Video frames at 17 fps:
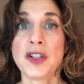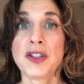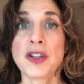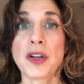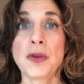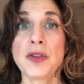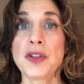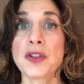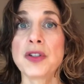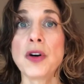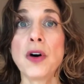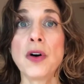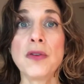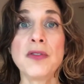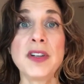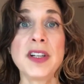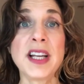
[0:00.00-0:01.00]
So this
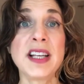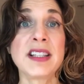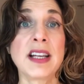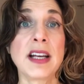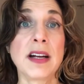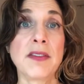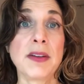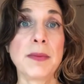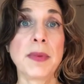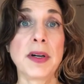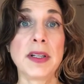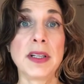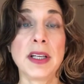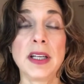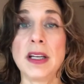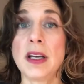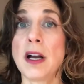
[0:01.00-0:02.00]
COVID has
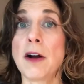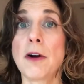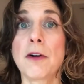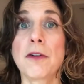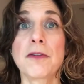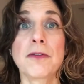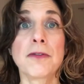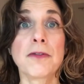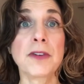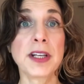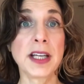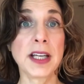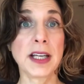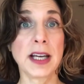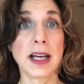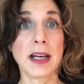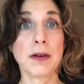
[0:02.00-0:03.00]
everybody
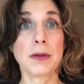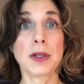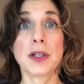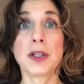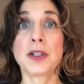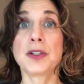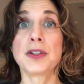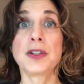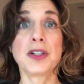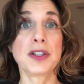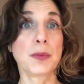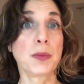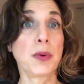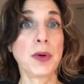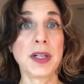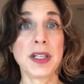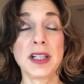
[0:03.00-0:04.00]
freaking out,
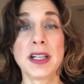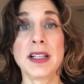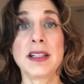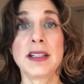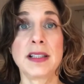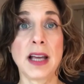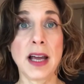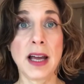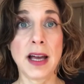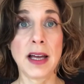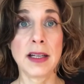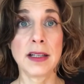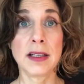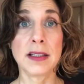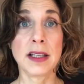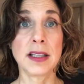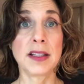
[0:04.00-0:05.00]
disappointed and
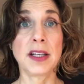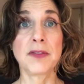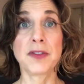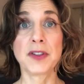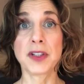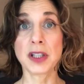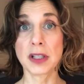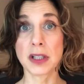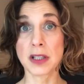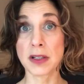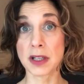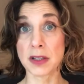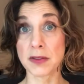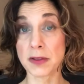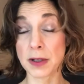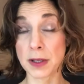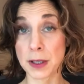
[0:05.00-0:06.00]
sad that their fertility
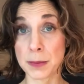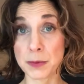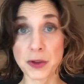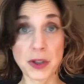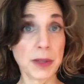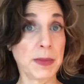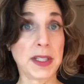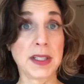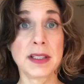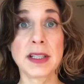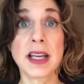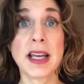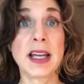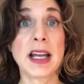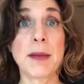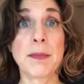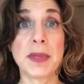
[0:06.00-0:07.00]
treatments
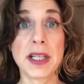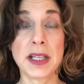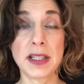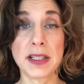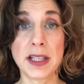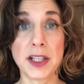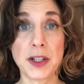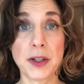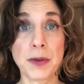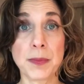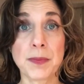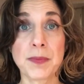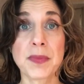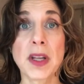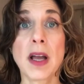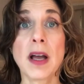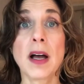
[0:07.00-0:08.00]
cannot be continued.
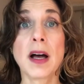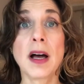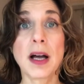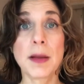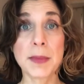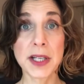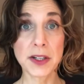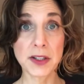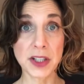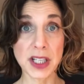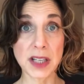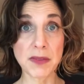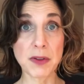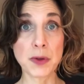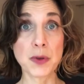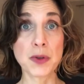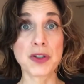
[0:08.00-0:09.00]
I'm here to
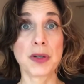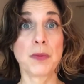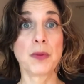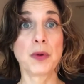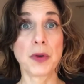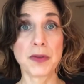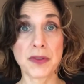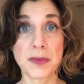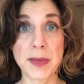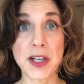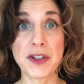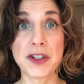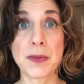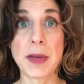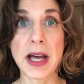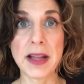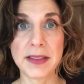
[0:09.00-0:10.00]
give you some more
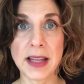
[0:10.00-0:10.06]
information about